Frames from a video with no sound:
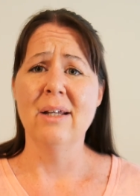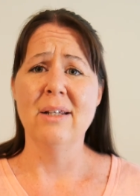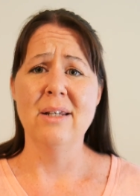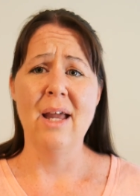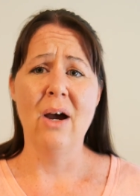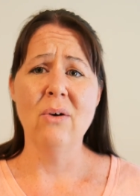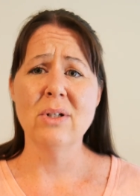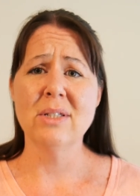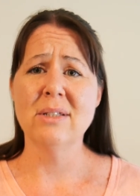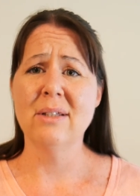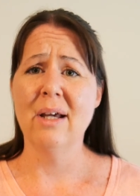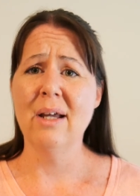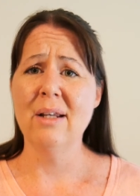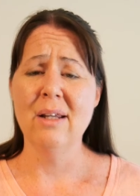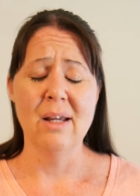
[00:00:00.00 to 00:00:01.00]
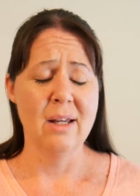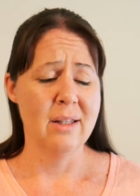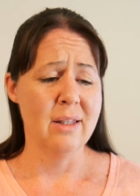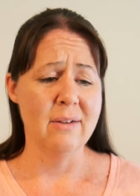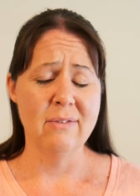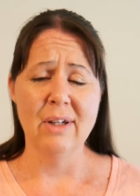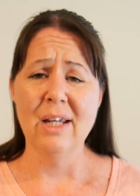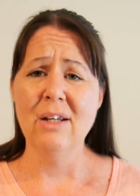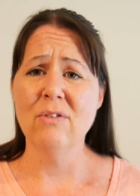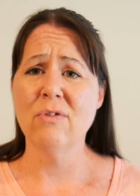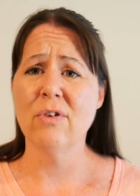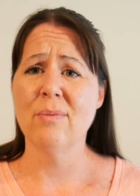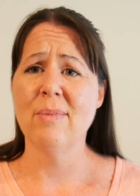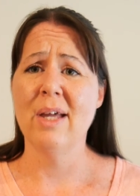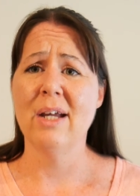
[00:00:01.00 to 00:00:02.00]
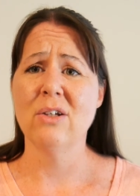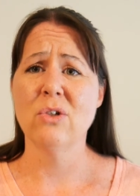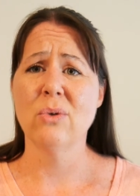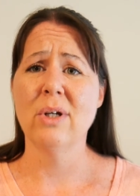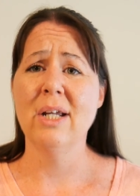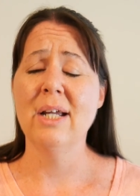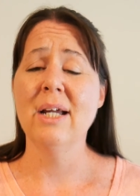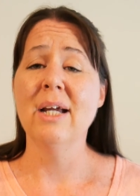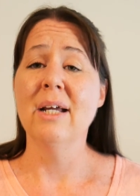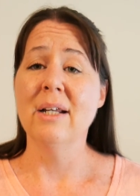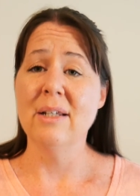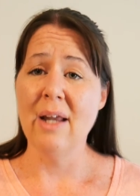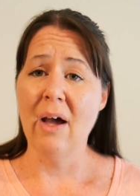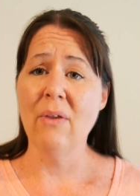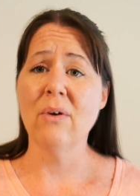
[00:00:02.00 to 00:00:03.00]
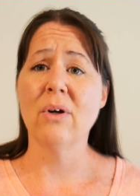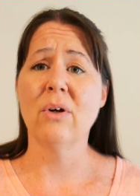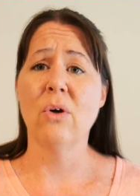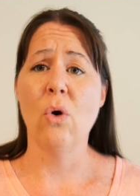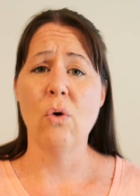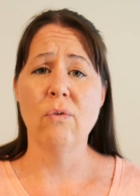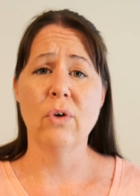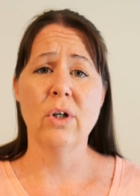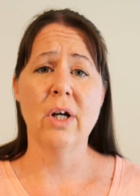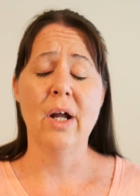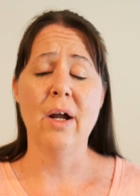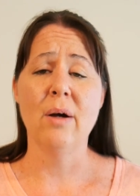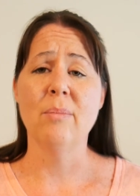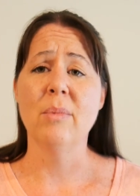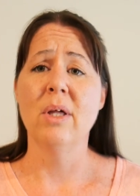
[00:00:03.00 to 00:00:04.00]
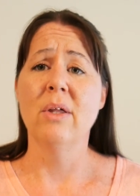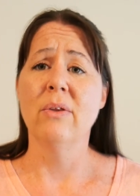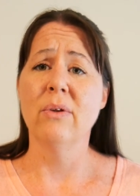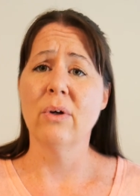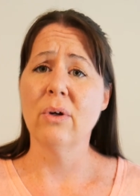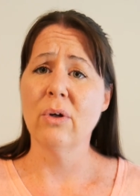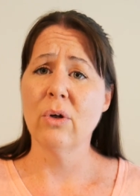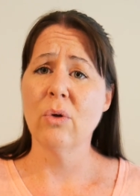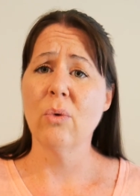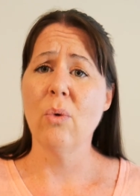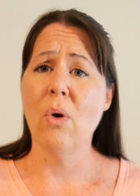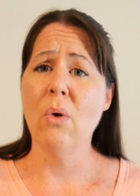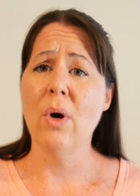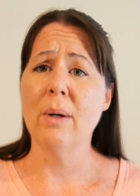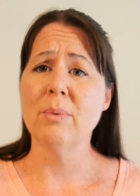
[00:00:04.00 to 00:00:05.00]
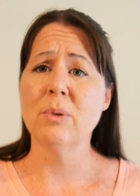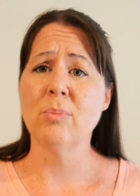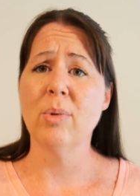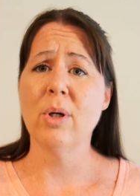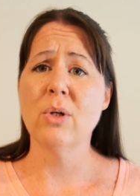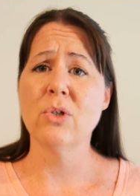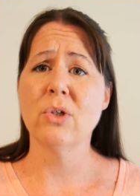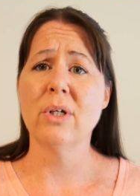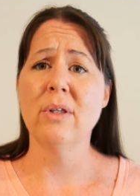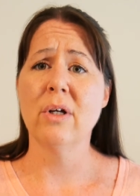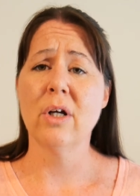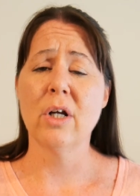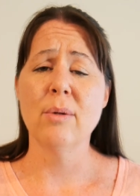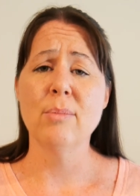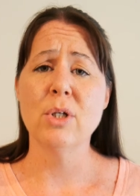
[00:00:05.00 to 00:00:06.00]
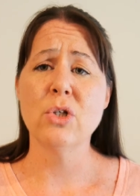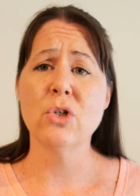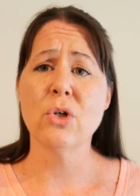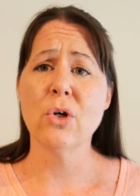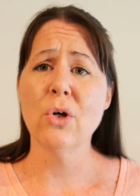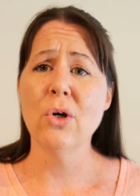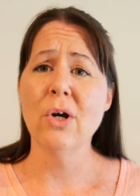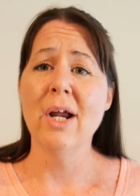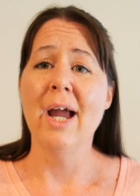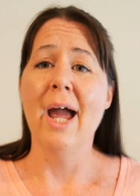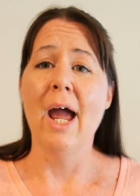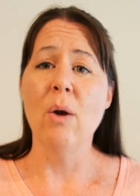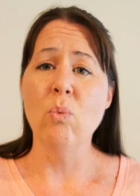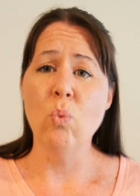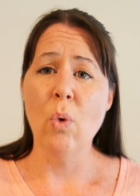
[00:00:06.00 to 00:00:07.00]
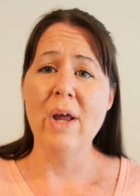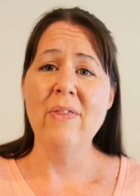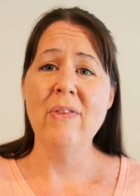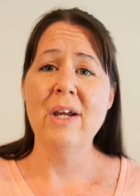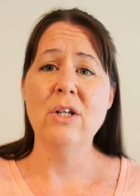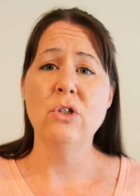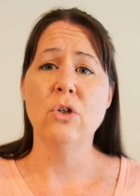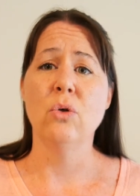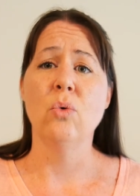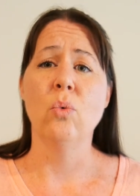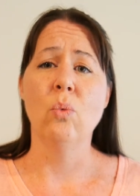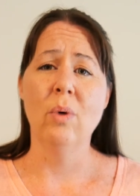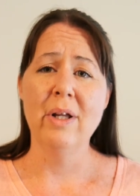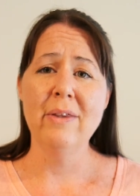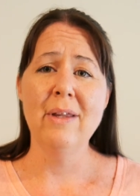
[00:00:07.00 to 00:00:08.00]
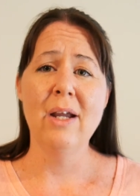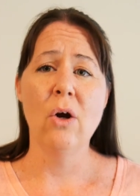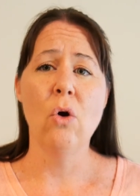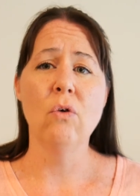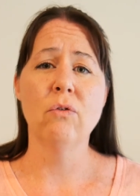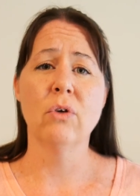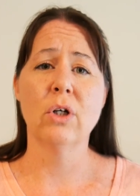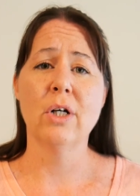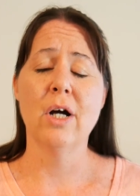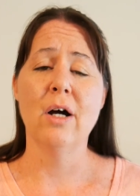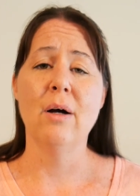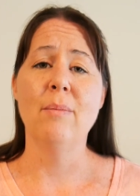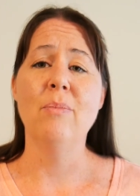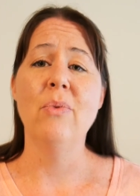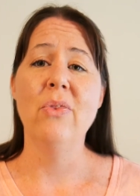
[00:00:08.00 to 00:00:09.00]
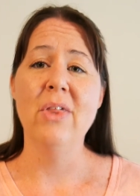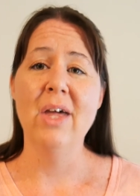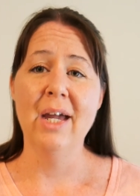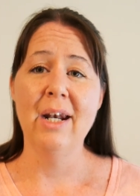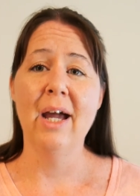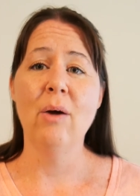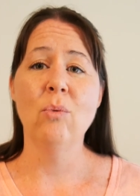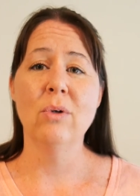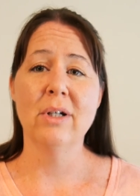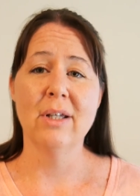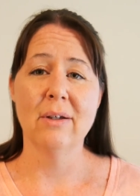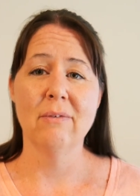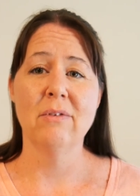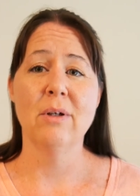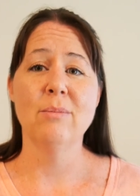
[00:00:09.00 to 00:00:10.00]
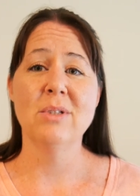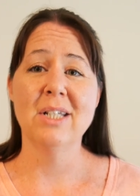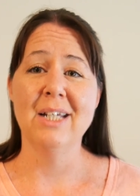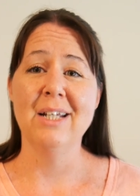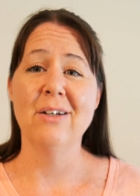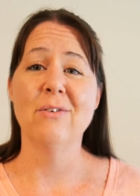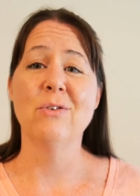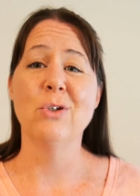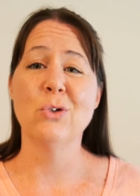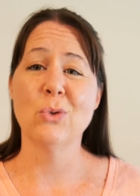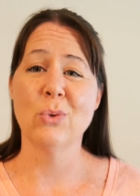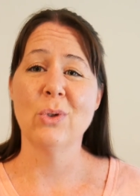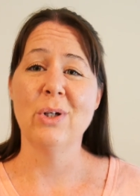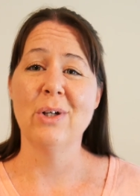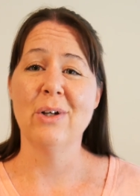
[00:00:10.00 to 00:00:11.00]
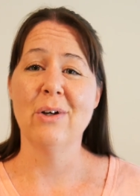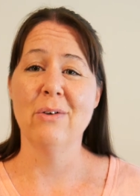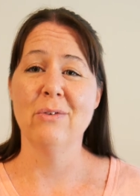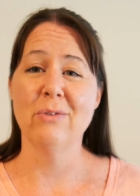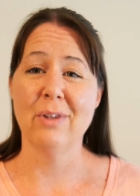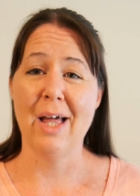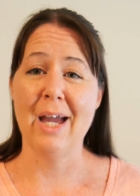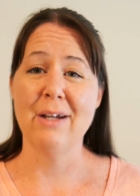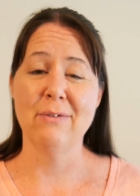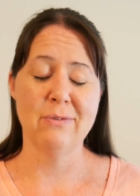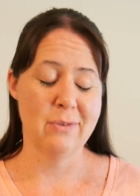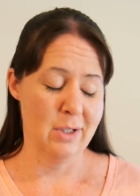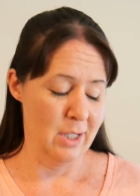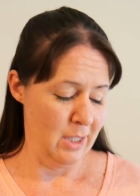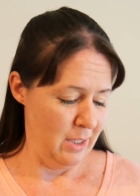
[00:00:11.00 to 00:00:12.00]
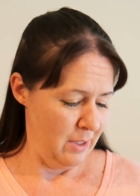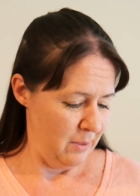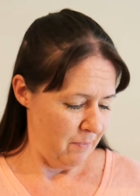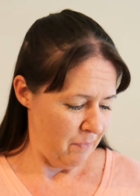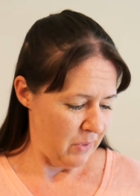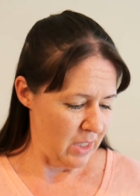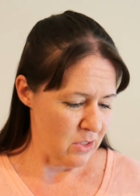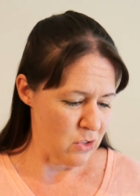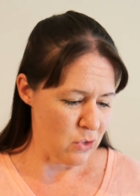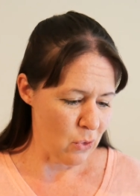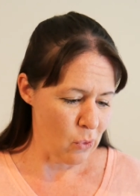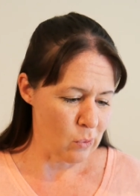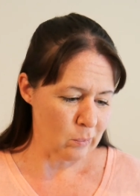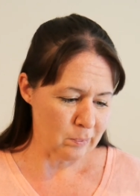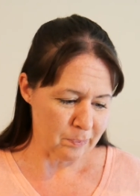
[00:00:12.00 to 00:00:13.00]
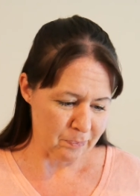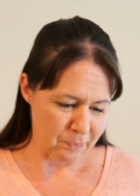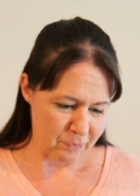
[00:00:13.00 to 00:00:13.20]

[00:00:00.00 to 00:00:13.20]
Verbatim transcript: now it's done. They've eaten from that tree. Now they're going to overcome. They're going to grow up spiritually. They're going to mature. And when they do, when they overcome, then I will give them to eat of the tree of life. And so,